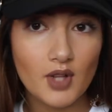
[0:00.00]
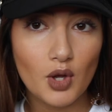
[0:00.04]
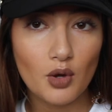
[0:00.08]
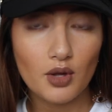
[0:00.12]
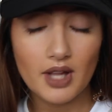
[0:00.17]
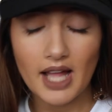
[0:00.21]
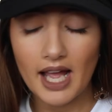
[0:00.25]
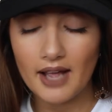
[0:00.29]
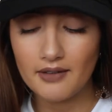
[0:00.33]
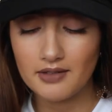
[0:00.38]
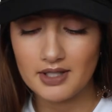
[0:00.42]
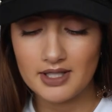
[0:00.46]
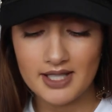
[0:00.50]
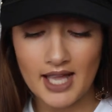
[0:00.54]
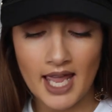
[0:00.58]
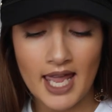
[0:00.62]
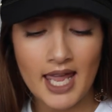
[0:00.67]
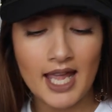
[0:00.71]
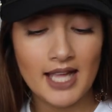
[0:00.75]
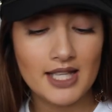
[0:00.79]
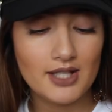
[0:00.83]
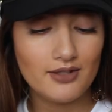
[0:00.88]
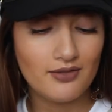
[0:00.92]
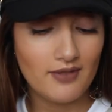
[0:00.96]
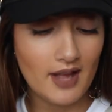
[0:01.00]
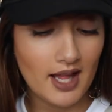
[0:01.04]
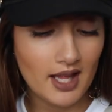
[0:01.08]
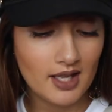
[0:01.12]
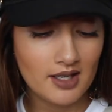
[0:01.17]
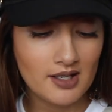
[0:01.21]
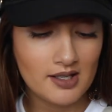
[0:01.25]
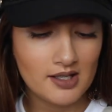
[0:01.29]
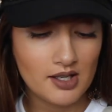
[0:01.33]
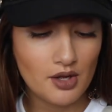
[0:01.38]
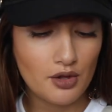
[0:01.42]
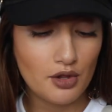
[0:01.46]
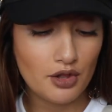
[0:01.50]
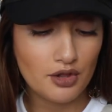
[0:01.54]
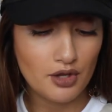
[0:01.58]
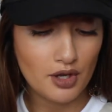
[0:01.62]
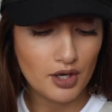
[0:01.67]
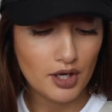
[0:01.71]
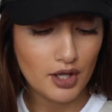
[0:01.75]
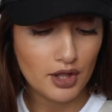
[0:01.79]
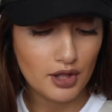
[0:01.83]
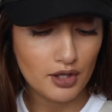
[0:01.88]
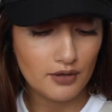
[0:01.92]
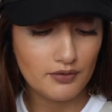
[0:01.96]
all I have to say. It's valid until the
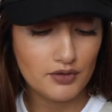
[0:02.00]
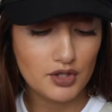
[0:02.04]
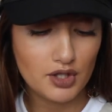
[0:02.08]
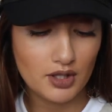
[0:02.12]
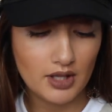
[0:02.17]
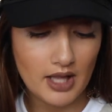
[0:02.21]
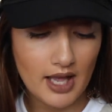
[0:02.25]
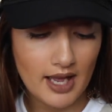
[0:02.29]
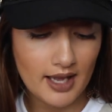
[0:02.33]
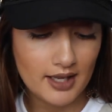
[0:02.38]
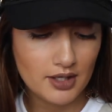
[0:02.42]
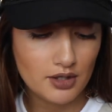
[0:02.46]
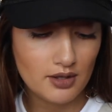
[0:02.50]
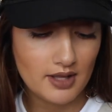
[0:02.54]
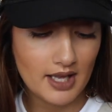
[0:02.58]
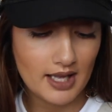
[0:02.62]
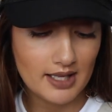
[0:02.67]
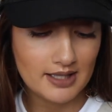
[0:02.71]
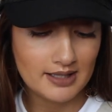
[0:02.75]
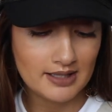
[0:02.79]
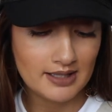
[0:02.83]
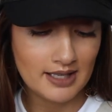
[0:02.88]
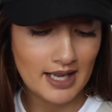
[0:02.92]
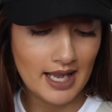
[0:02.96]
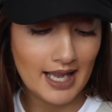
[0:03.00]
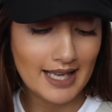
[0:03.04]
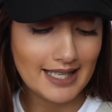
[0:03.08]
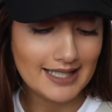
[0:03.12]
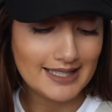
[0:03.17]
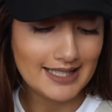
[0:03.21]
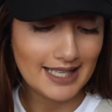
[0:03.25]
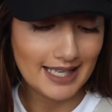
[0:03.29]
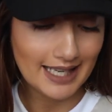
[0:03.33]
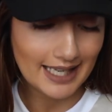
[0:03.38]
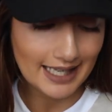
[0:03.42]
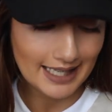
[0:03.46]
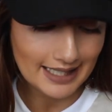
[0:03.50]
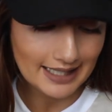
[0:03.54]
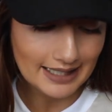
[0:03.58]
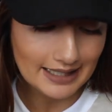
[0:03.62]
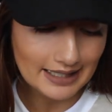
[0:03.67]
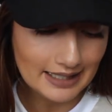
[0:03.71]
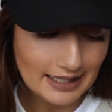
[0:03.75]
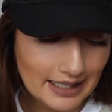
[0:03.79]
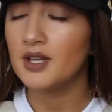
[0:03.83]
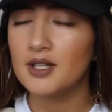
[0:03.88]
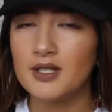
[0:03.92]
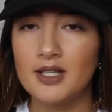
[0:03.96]
30th of July
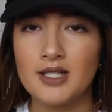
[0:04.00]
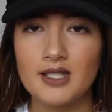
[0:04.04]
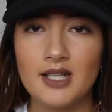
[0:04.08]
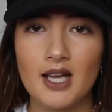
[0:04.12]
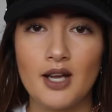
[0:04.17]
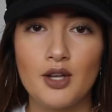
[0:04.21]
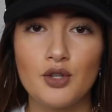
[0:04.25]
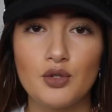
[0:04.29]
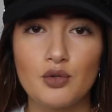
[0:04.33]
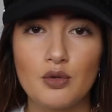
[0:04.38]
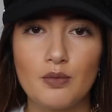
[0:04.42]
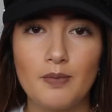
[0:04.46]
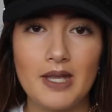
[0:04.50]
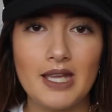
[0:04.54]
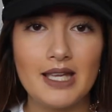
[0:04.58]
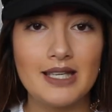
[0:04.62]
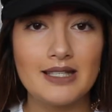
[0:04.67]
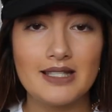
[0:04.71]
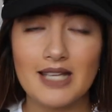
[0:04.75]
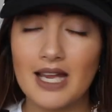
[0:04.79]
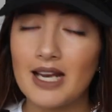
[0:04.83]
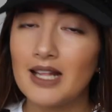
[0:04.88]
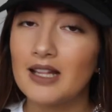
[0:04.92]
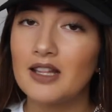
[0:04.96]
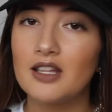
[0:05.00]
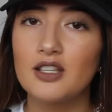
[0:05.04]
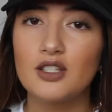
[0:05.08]
2018. The details will be down in